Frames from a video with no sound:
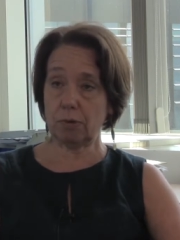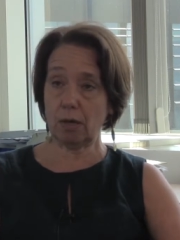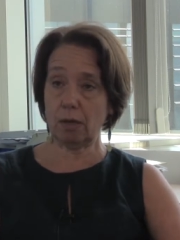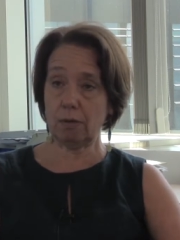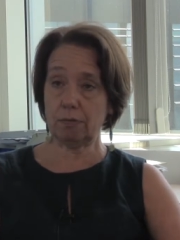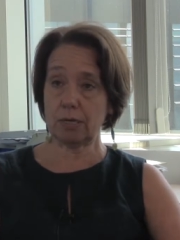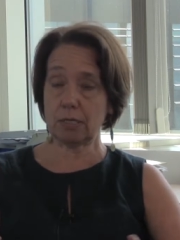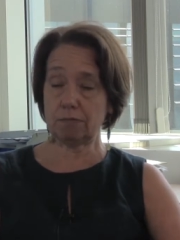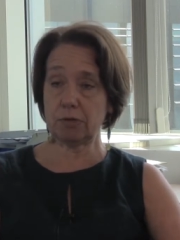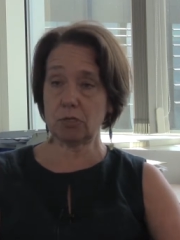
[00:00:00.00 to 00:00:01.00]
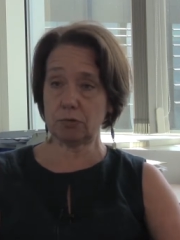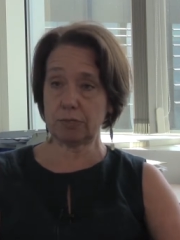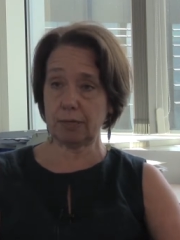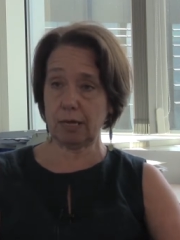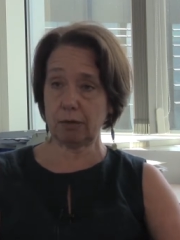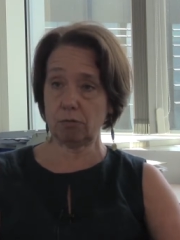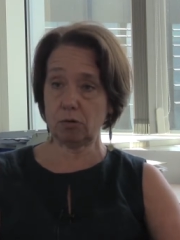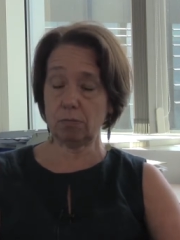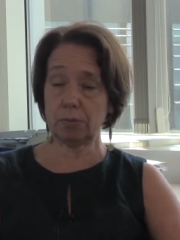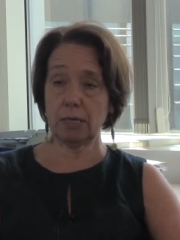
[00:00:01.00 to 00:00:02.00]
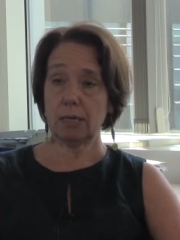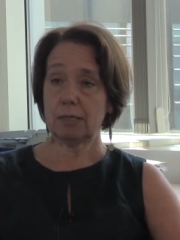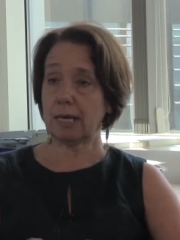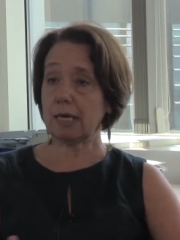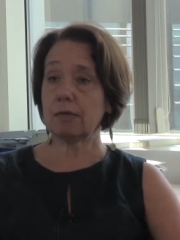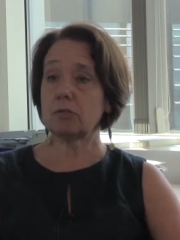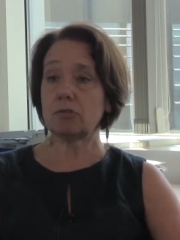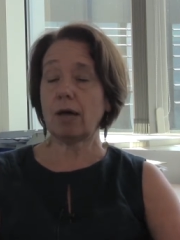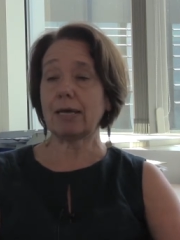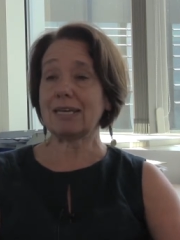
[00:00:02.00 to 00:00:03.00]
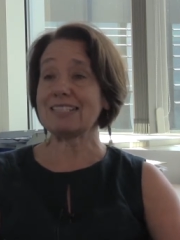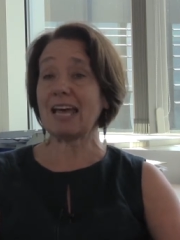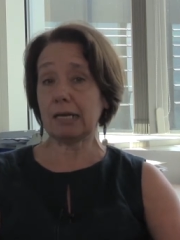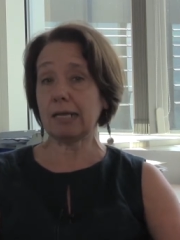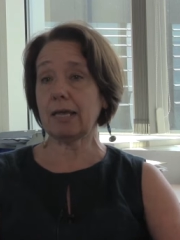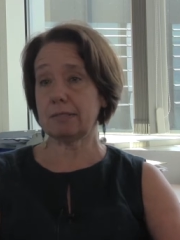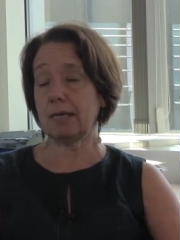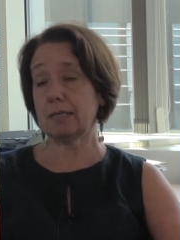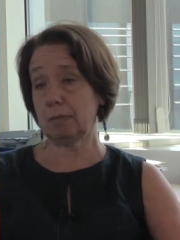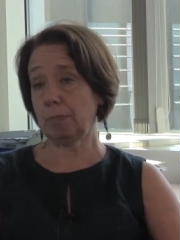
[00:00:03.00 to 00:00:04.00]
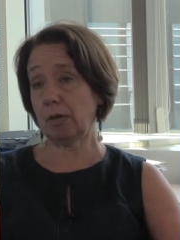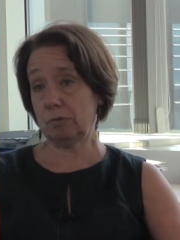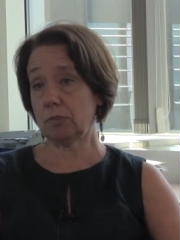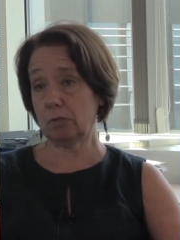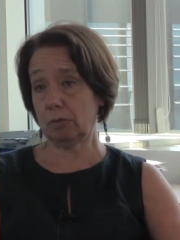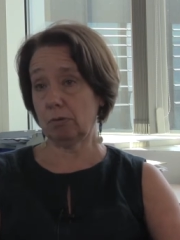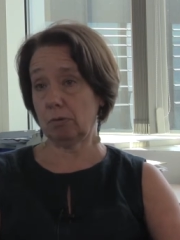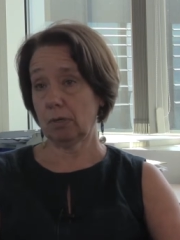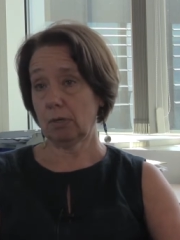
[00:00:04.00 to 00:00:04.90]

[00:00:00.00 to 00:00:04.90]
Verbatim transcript: uh, the individuals in that group take the drug exactly as they're supposed to